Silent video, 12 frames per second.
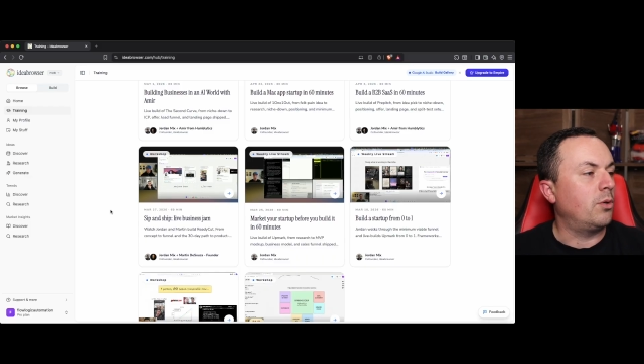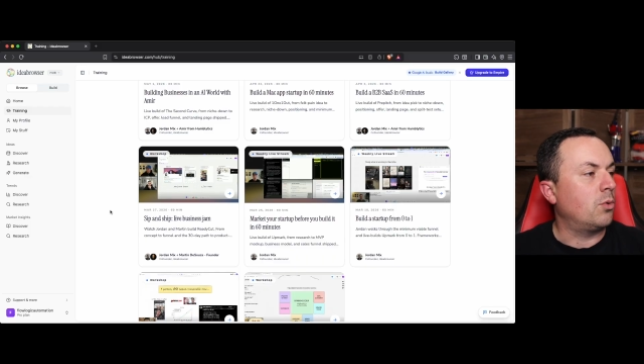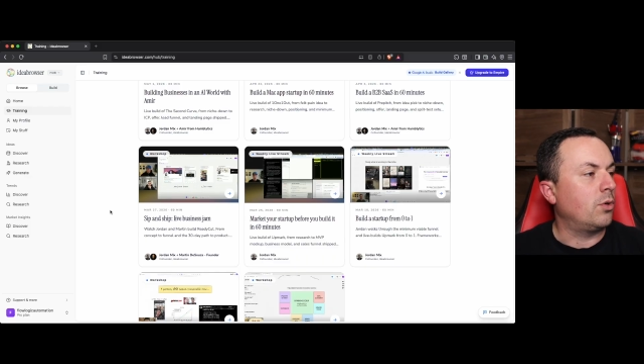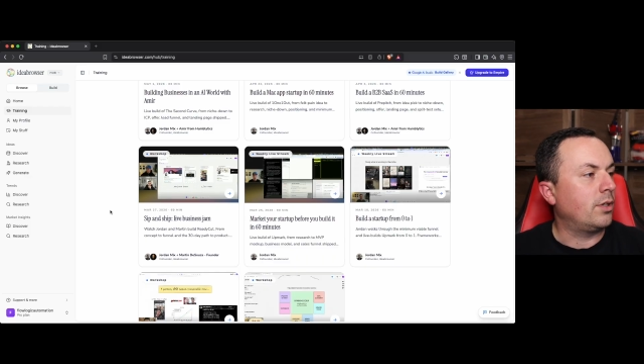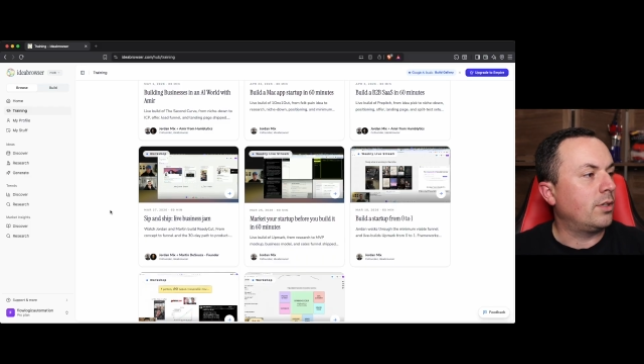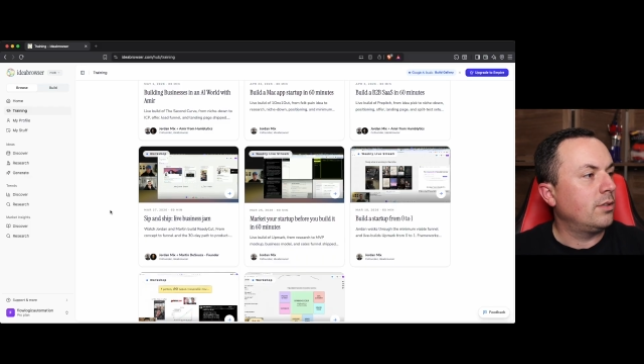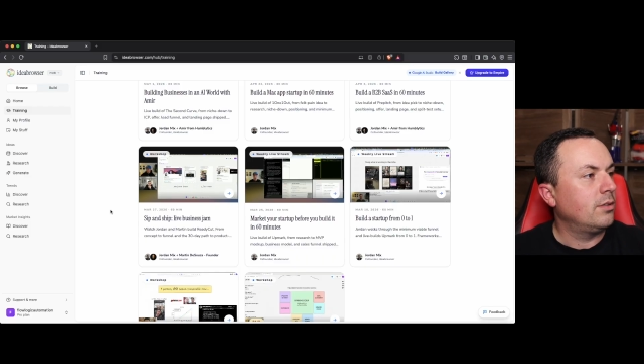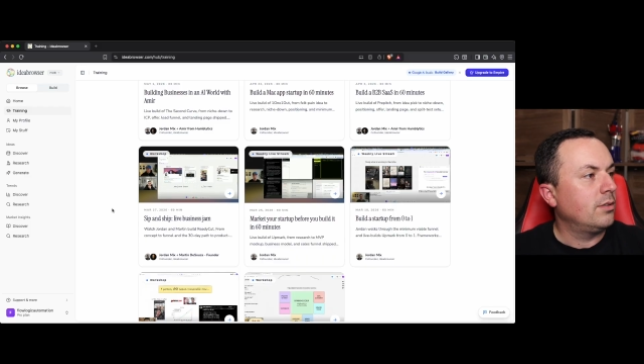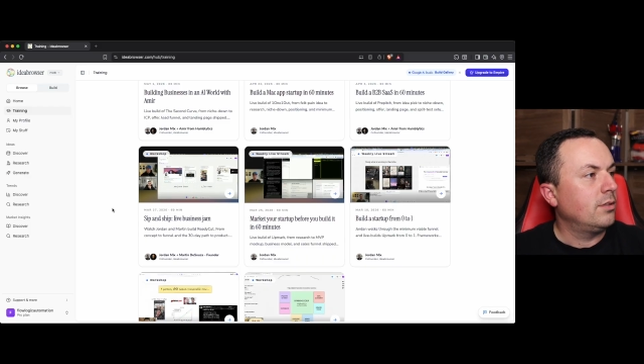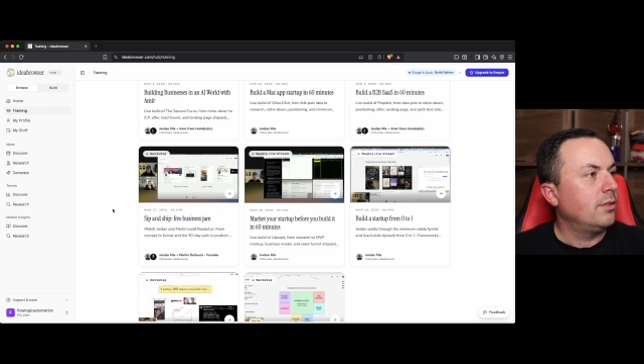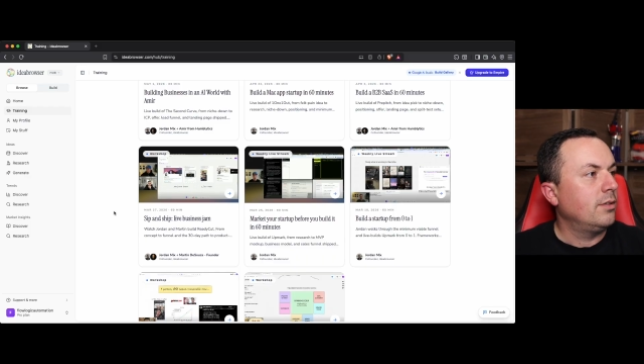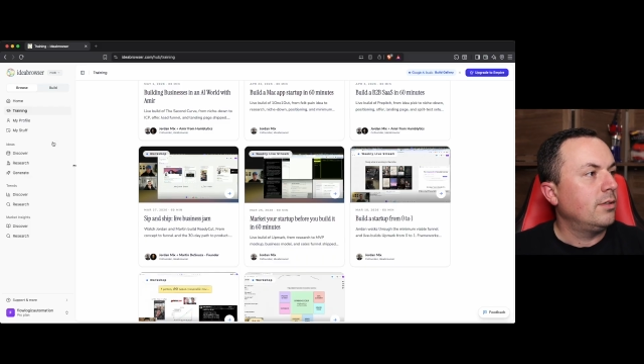work.
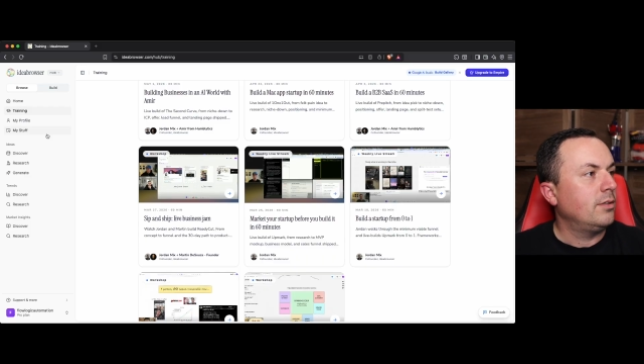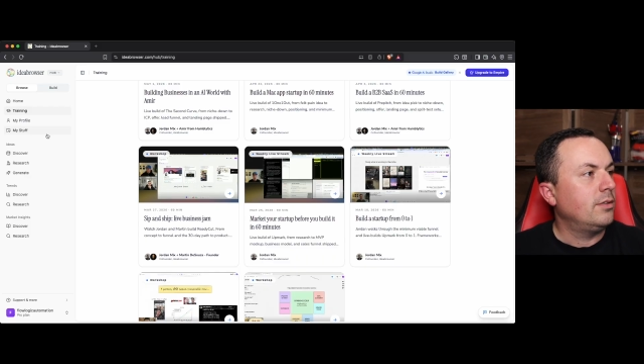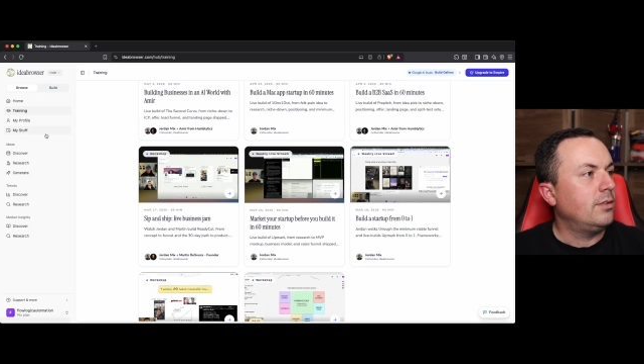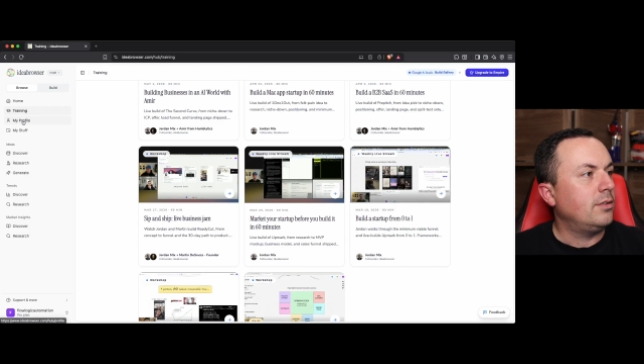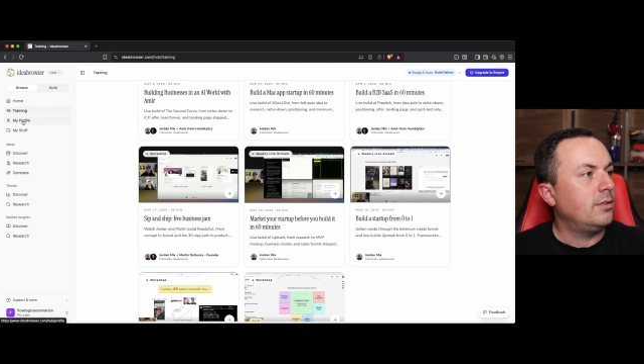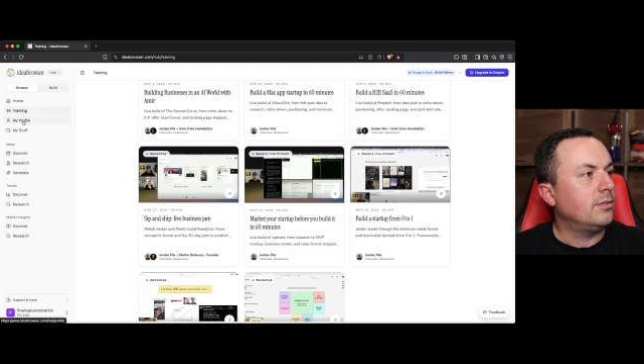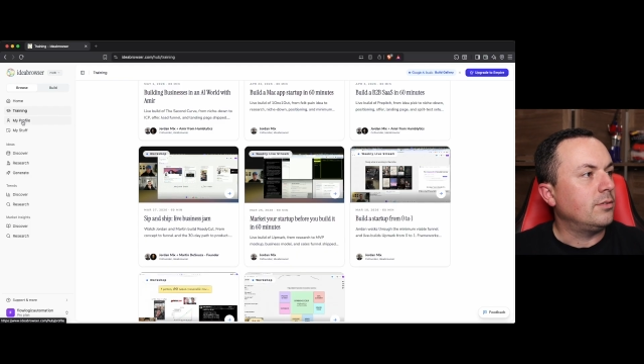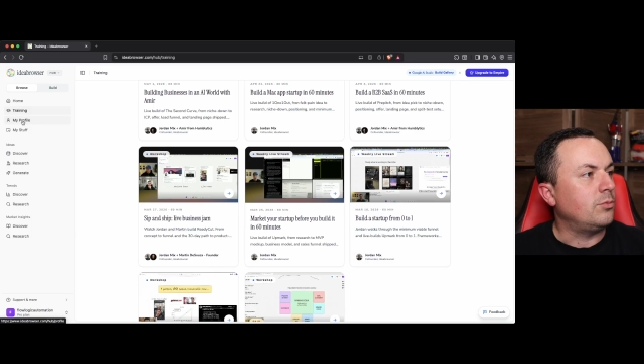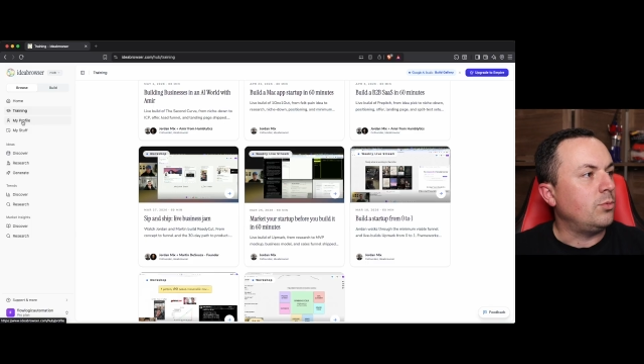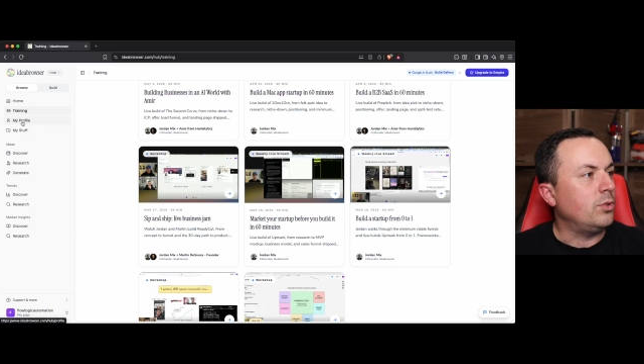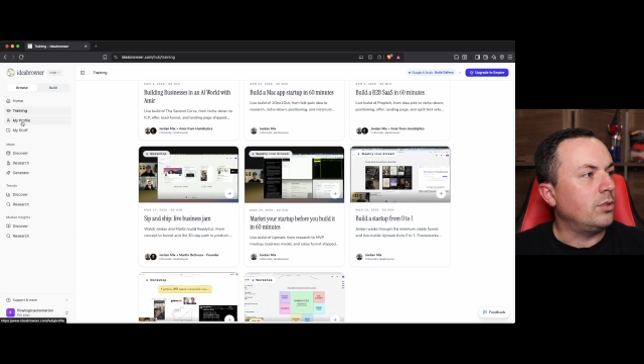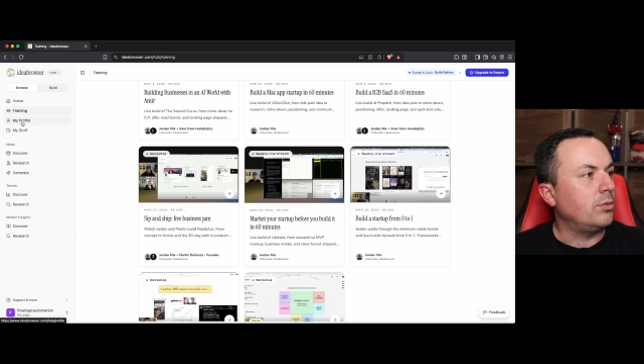
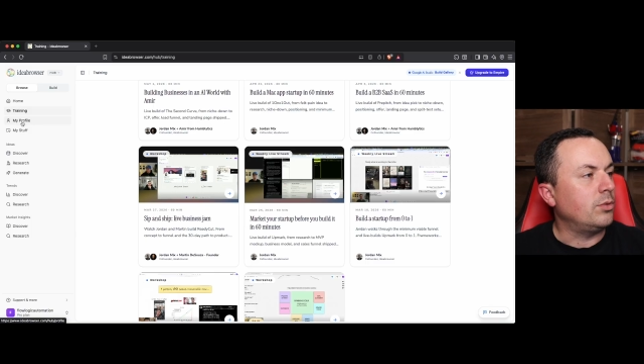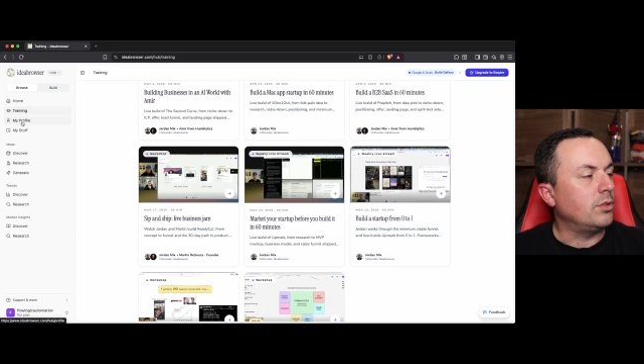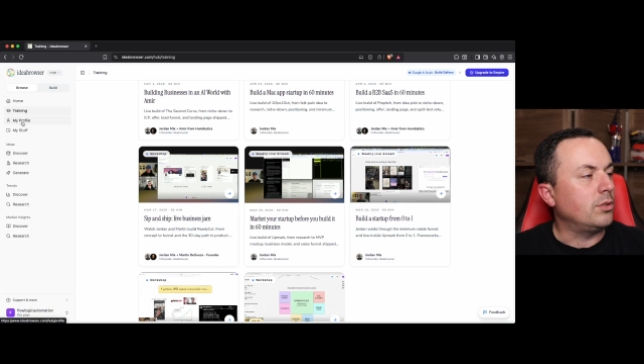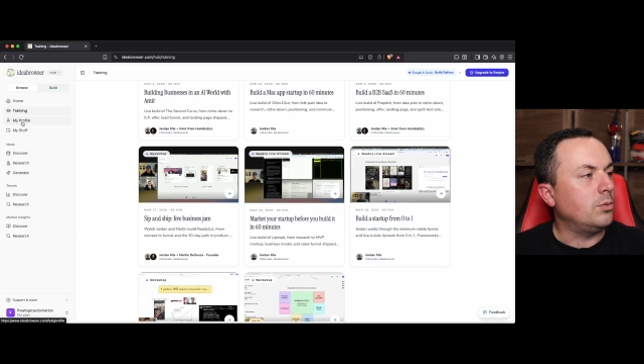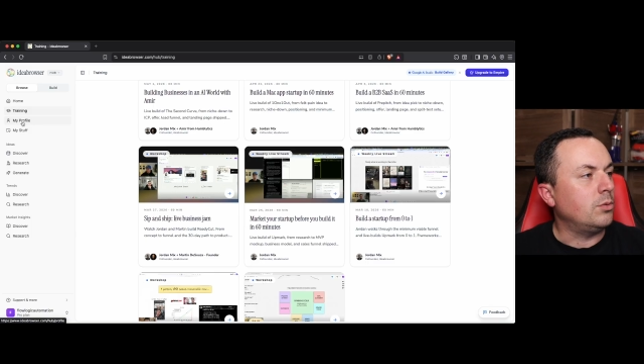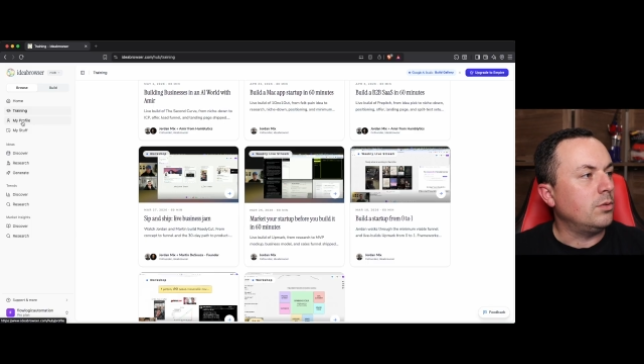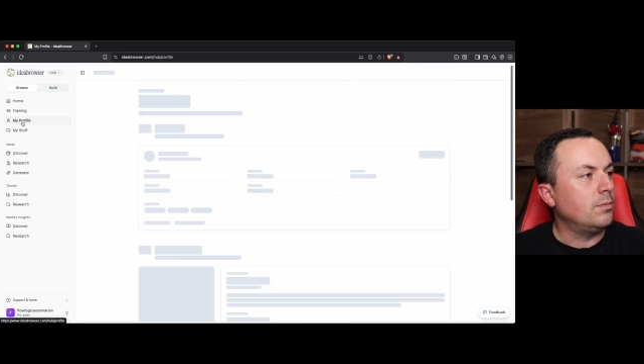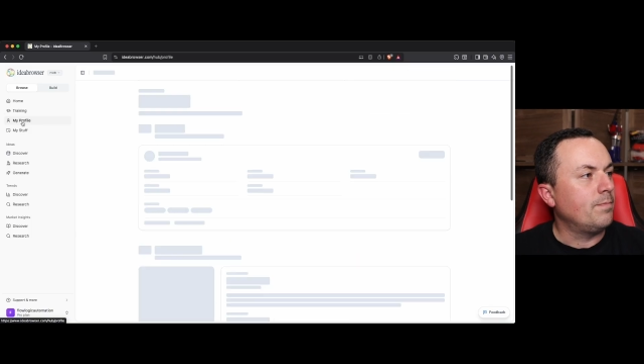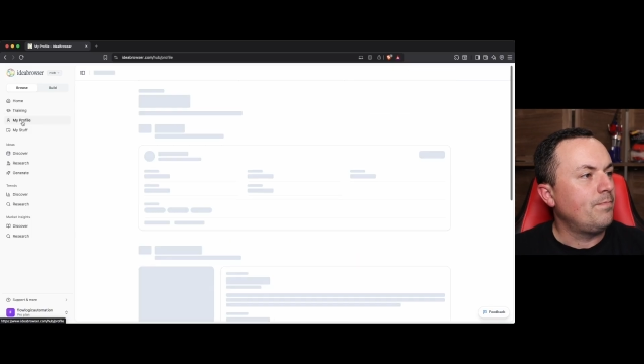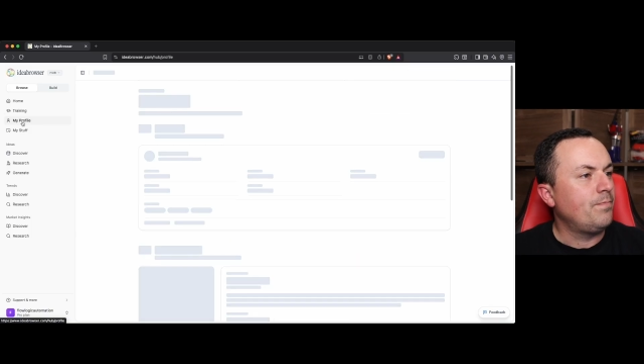Really cool.